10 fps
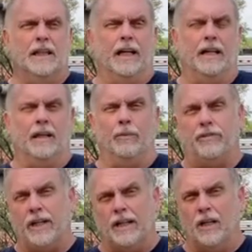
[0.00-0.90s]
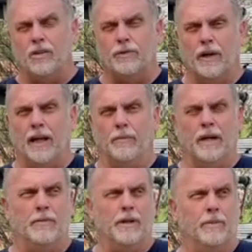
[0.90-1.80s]
And we stayed in Huntsville,
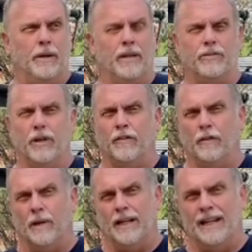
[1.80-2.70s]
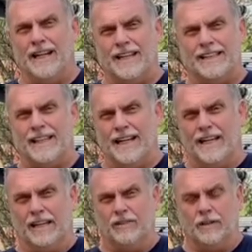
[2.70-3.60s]
Alabama at a base there for about 90
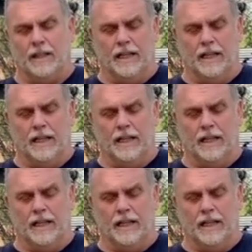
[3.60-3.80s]
days.